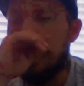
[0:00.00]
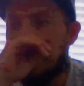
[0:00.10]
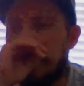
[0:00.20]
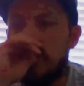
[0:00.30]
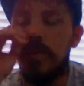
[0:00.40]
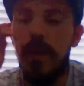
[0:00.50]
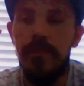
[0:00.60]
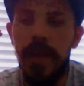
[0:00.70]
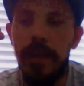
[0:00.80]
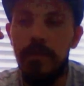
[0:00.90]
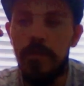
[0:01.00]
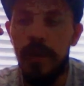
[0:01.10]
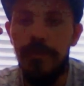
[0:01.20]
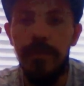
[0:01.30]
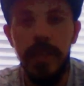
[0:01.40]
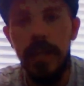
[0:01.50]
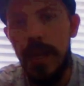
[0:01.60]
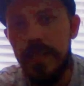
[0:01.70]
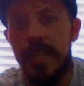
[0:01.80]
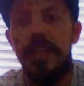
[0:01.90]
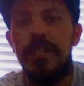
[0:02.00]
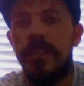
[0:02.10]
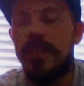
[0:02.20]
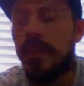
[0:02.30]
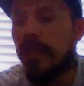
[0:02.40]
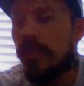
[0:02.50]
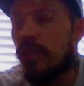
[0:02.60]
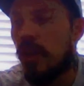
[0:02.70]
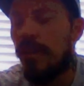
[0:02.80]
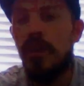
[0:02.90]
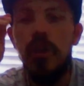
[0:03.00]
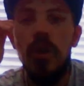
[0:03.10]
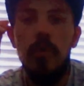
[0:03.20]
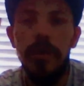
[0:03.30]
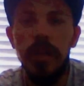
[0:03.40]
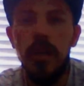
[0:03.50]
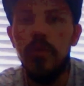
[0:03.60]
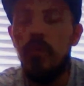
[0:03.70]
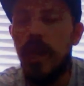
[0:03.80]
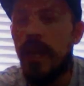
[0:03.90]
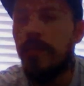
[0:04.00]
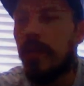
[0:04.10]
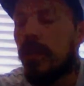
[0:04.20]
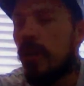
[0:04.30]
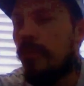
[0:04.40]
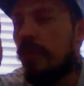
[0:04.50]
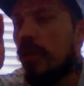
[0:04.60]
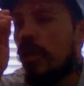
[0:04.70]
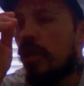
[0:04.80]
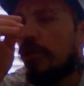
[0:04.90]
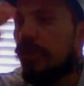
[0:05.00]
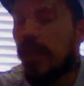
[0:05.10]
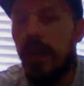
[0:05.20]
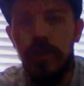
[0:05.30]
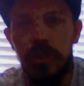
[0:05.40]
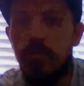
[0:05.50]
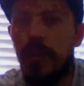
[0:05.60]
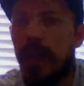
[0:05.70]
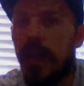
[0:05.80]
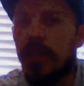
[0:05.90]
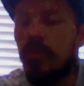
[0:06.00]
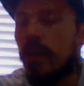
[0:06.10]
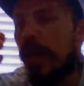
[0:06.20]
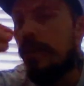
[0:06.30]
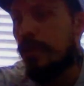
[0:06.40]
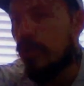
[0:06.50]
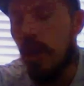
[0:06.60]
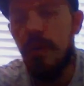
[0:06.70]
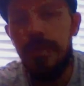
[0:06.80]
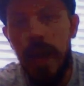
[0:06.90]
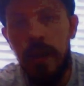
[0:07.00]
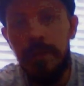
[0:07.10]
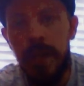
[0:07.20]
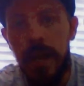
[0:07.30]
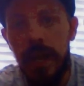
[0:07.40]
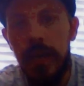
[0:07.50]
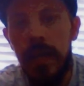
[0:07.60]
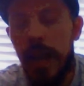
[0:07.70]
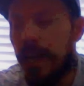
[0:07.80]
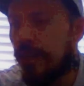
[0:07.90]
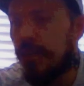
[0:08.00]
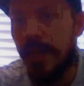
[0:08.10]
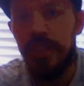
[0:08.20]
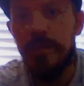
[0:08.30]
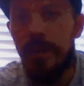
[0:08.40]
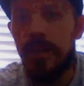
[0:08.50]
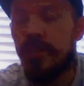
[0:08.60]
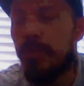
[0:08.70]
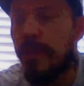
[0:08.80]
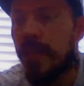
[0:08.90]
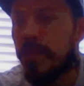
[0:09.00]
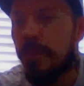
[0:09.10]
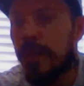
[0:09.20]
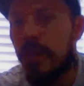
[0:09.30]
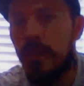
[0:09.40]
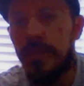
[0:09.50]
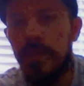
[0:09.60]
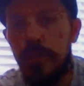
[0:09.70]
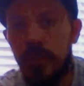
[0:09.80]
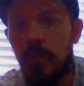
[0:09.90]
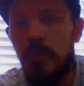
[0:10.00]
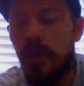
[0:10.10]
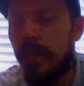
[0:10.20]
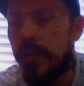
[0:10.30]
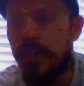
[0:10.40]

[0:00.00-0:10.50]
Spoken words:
people to have games with. That's easier said than done. When your local gaming club, you say, I just want a casual game, and you go down there and then you get smashed to bits because someone is